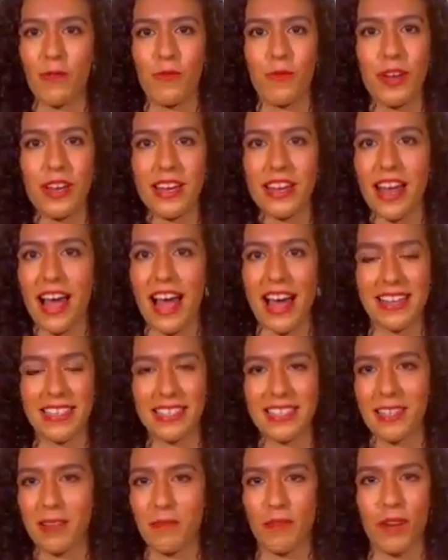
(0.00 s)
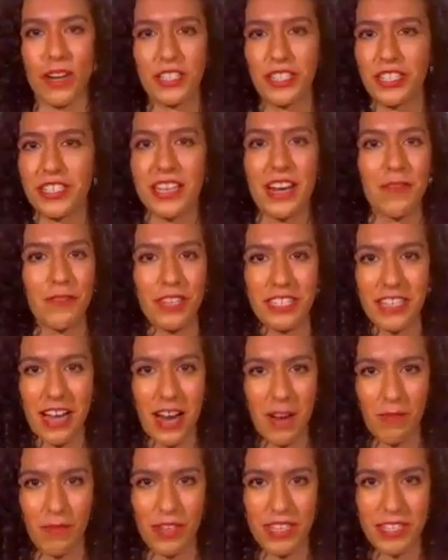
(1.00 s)
We asked them questions every
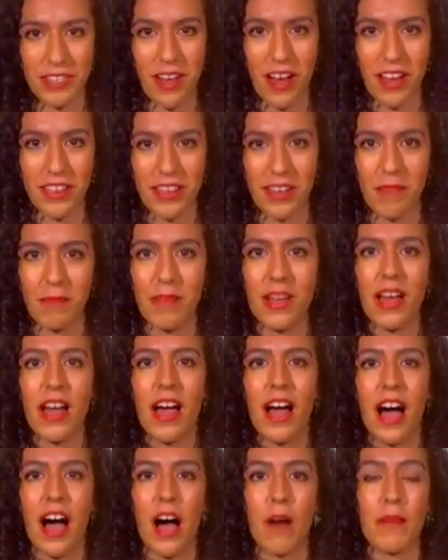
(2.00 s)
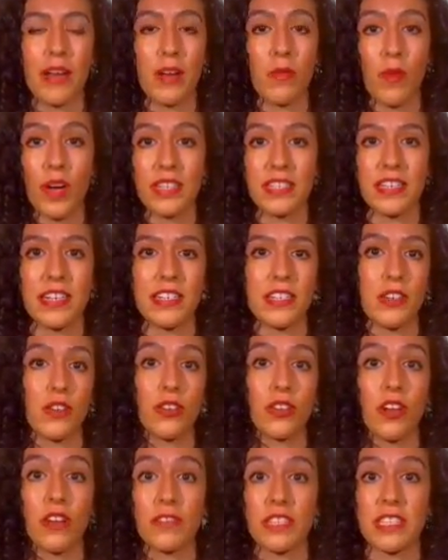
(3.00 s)
time we saw them, and it wasn't until
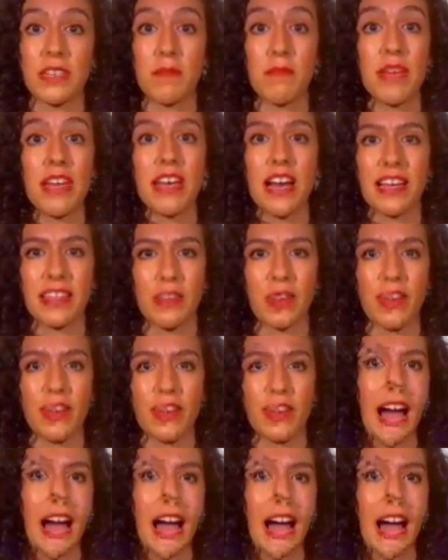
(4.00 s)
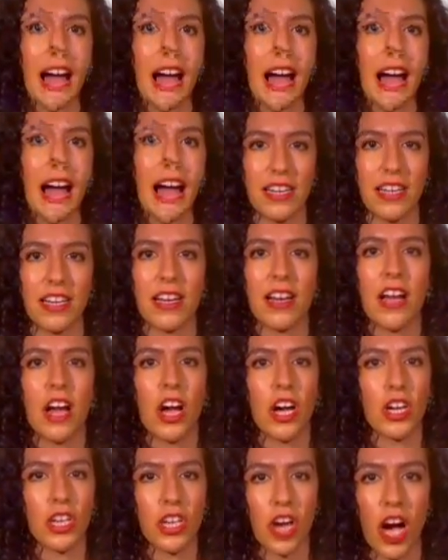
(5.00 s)
close to midnight that we actually
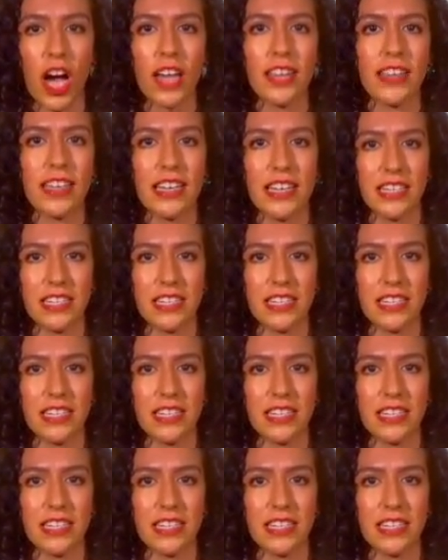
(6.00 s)
got the